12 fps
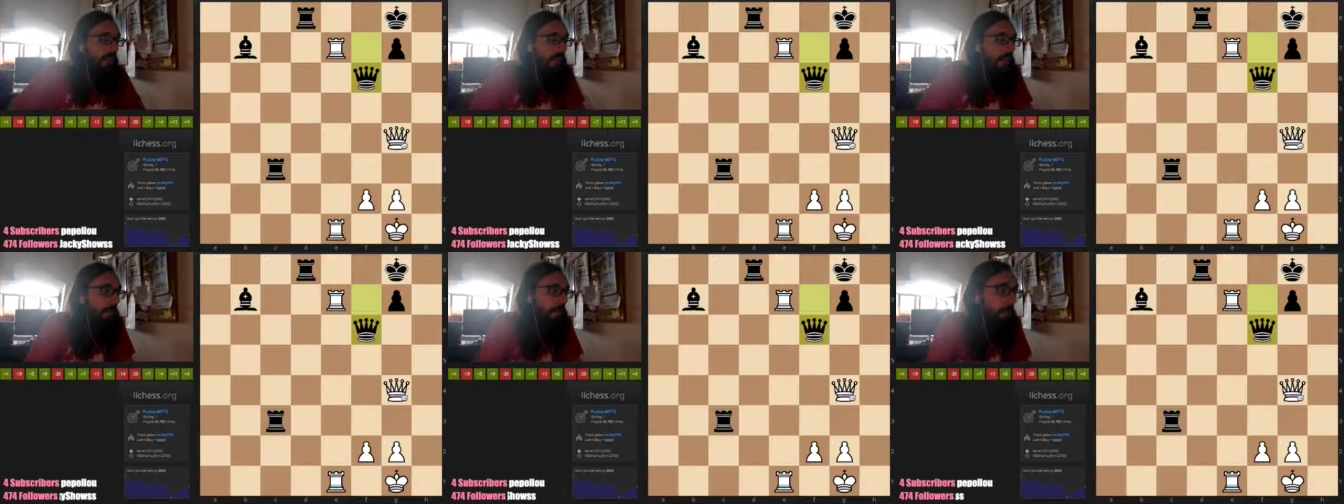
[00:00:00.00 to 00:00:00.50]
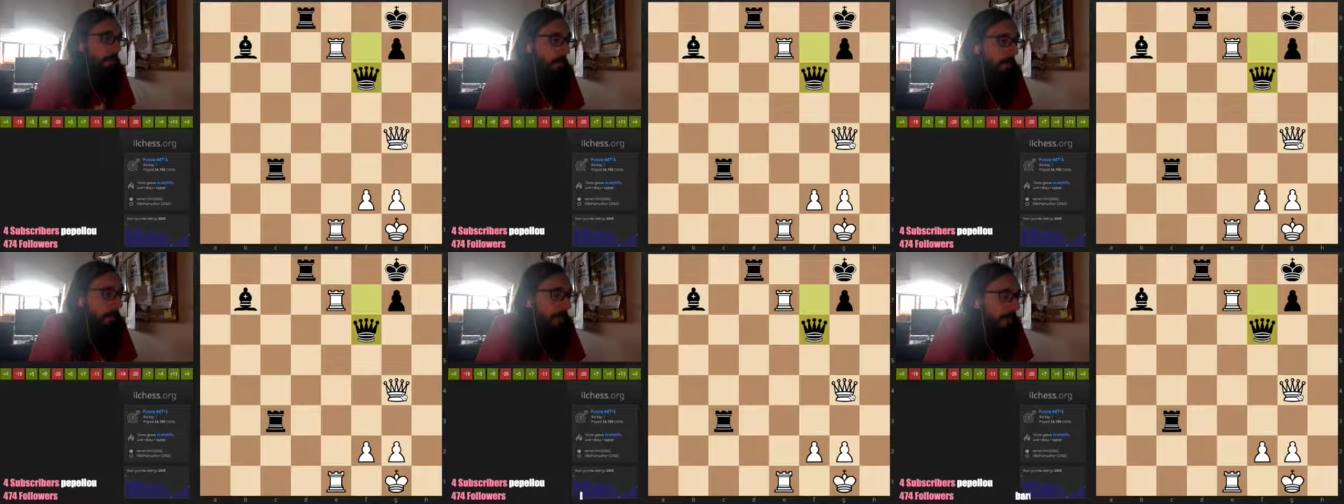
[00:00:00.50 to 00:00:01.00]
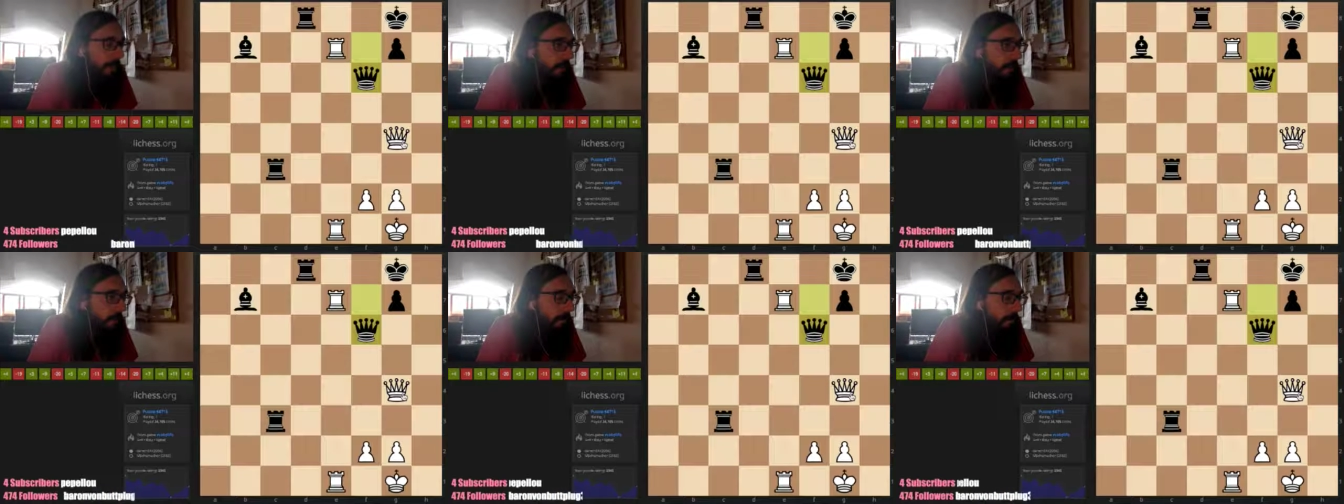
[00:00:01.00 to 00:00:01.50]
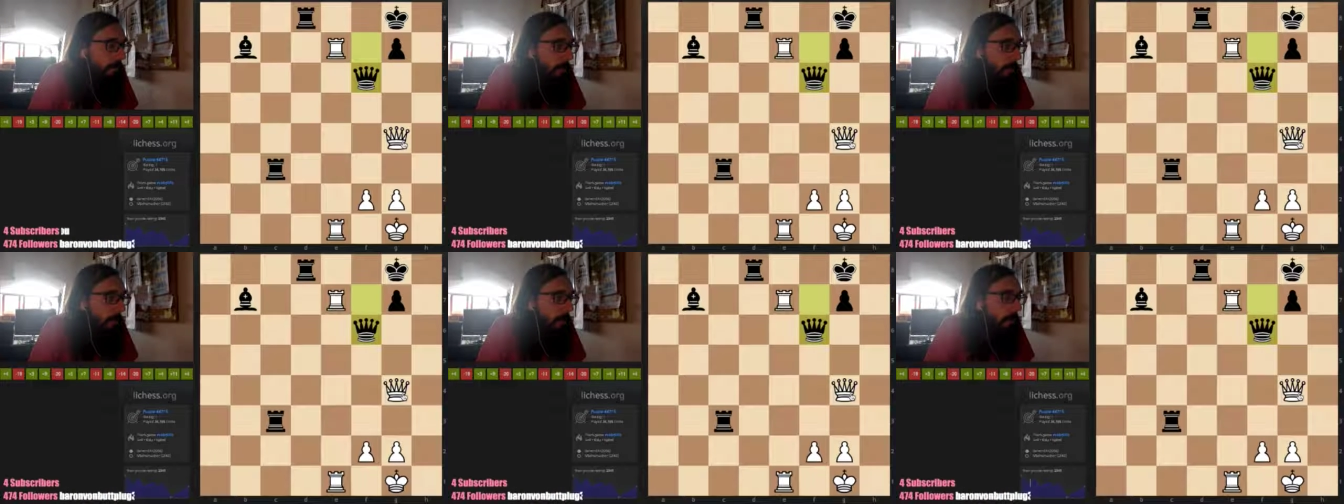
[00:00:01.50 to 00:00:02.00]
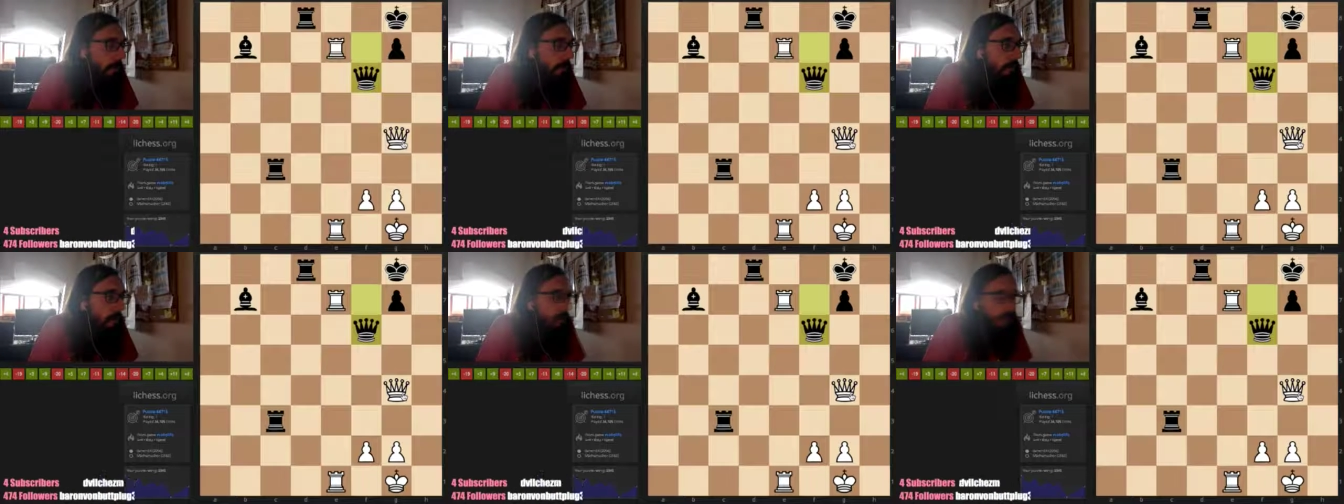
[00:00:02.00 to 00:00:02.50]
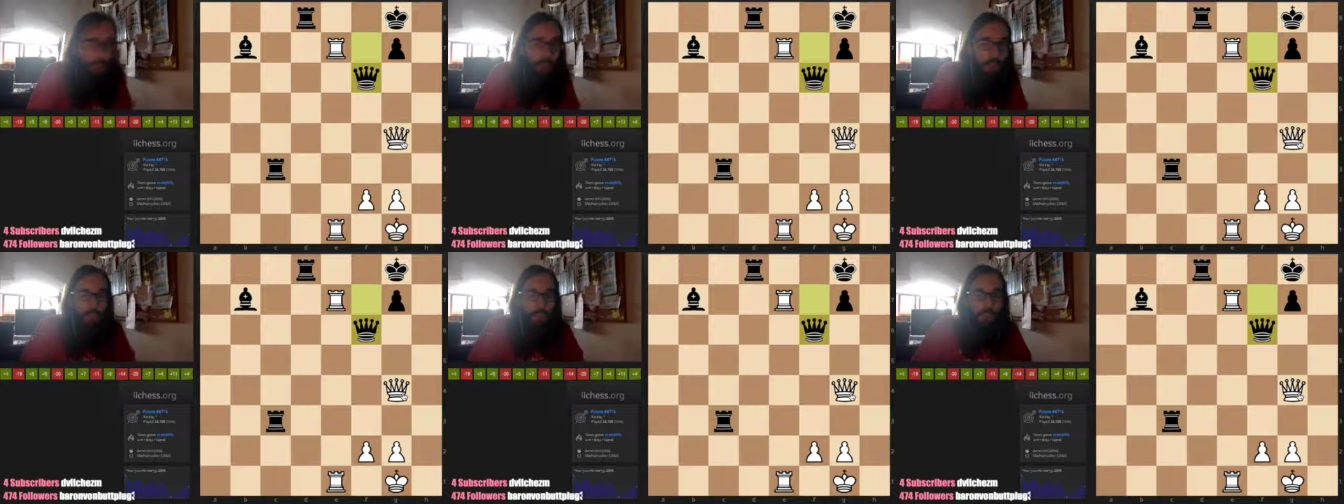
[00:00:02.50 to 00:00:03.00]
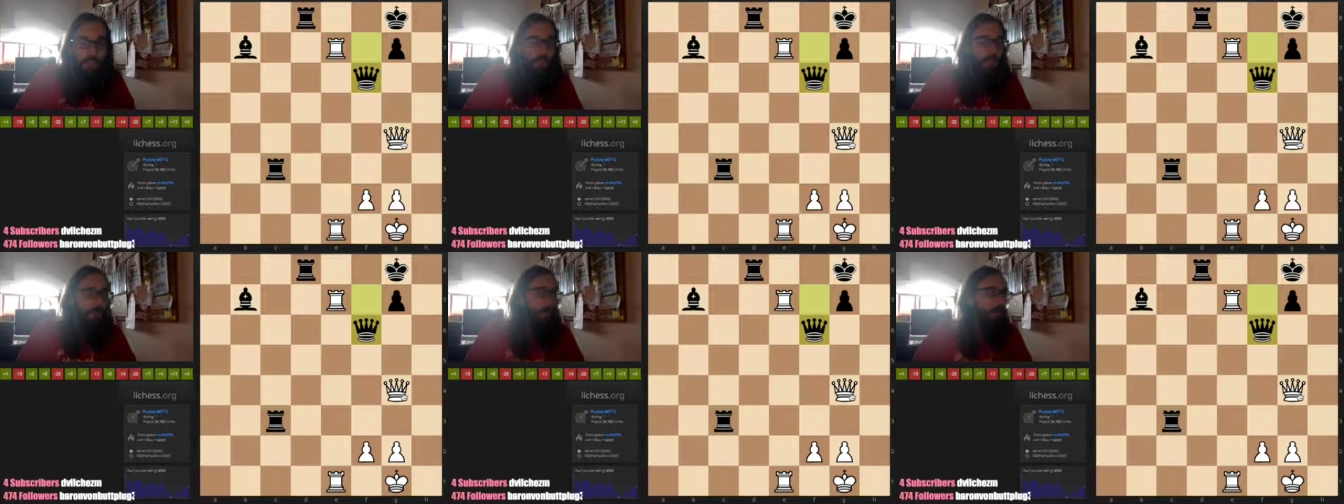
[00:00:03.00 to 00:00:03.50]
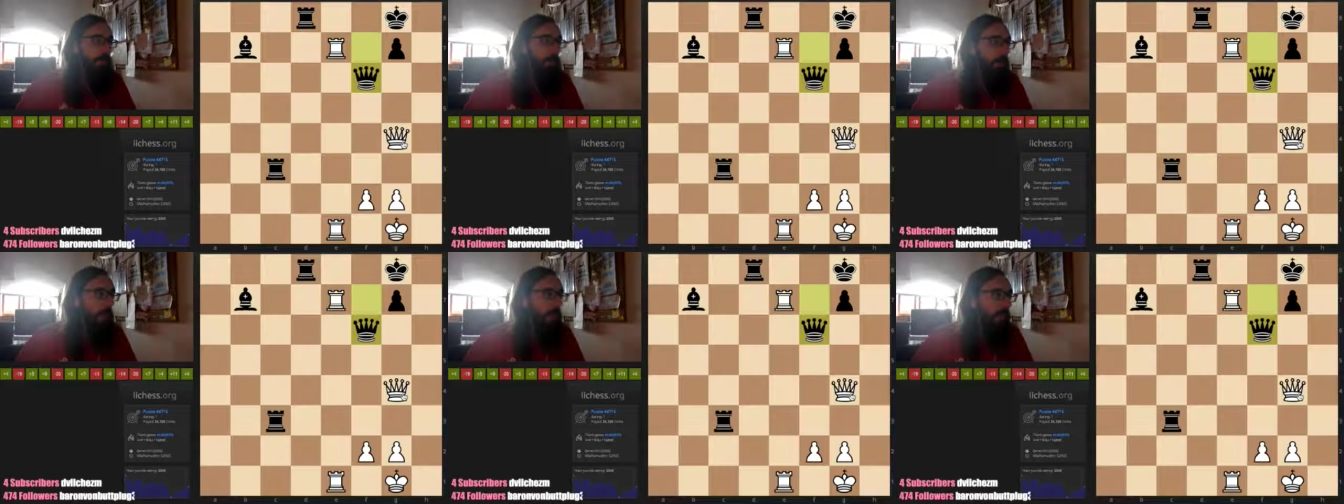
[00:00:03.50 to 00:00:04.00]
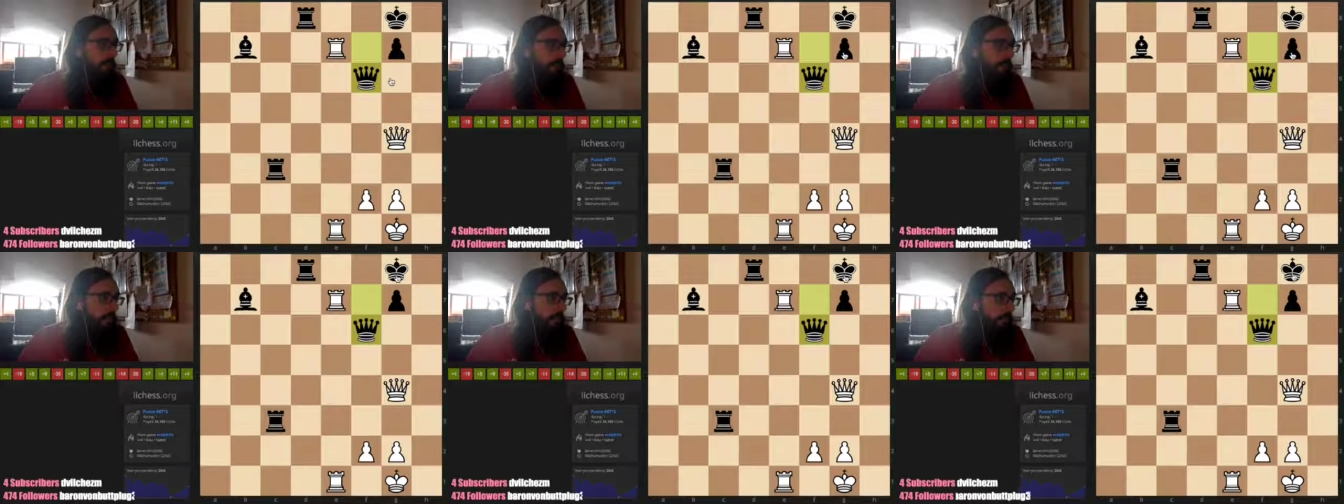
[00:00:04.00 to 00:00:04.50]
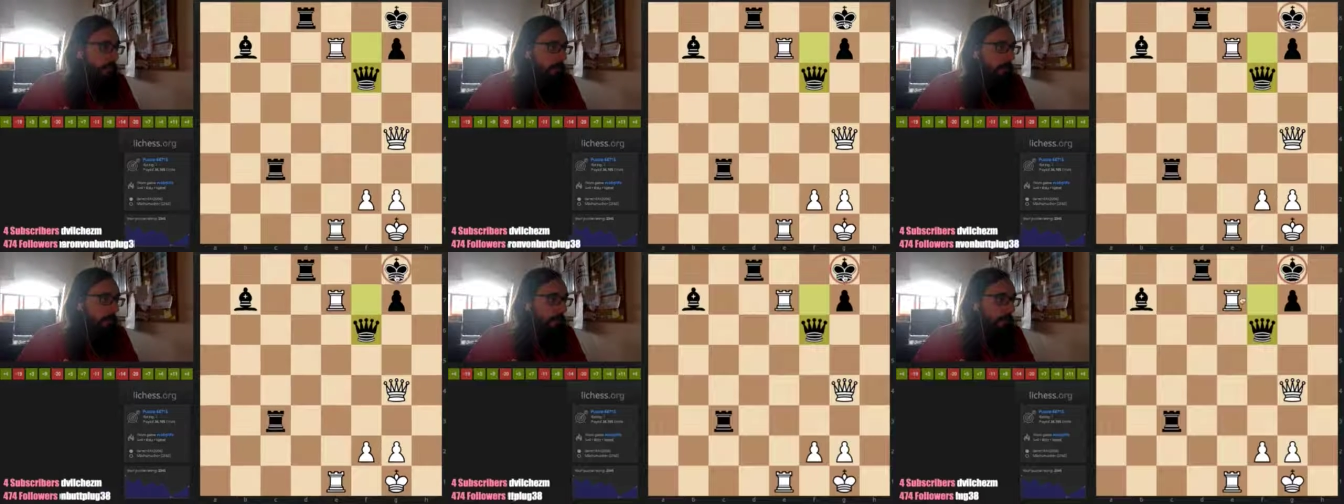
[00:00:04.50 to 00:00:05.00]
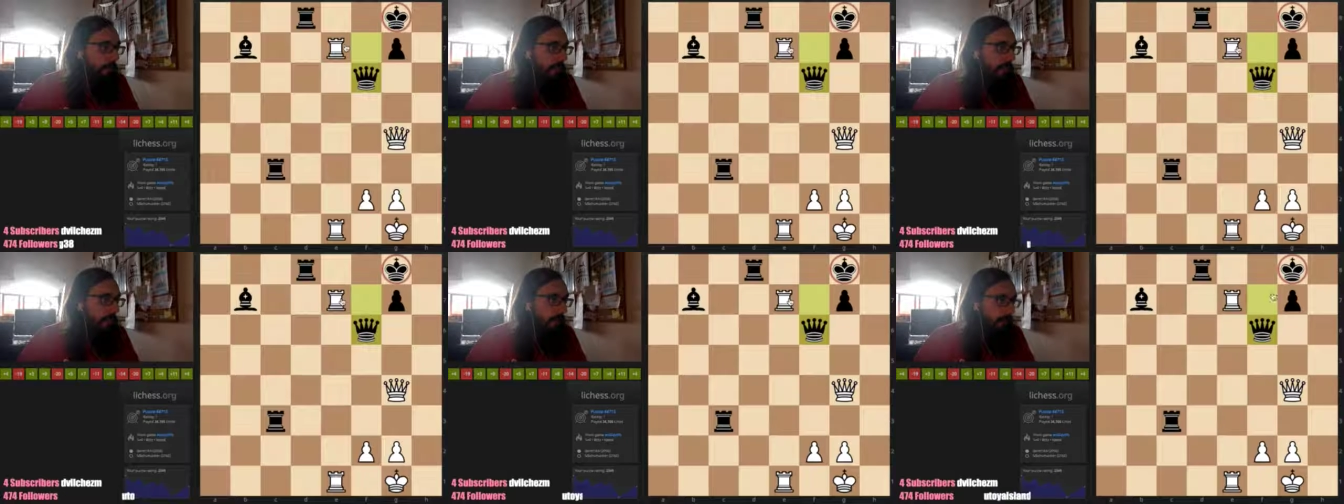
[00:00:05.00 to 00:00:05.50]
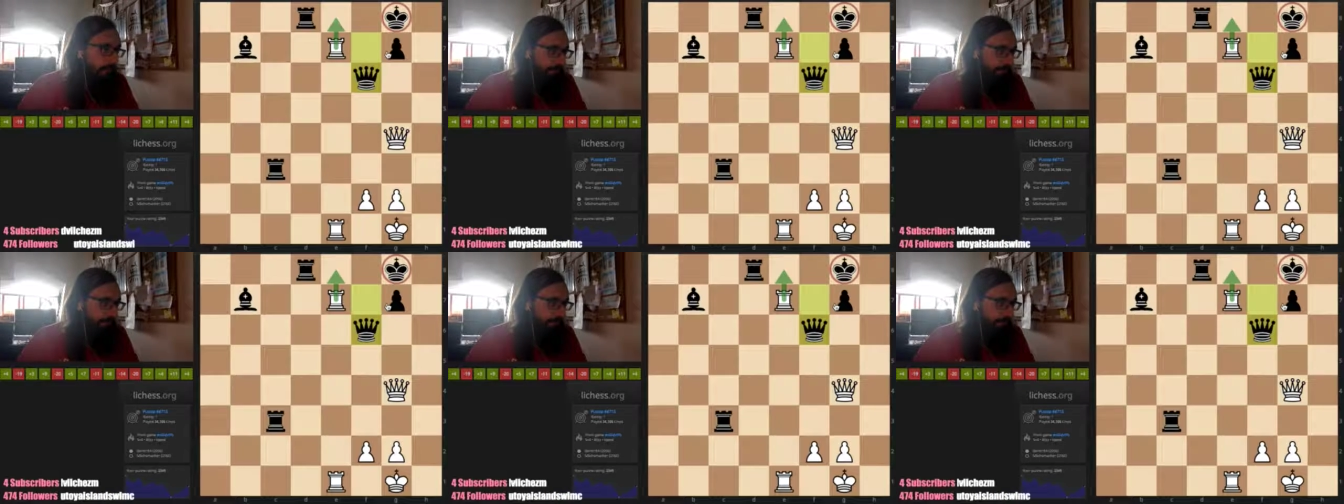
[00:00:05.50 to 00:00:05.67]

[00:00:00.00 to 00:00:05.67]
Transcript: Now, we're a piece down for a pawn, so I guess the exposed king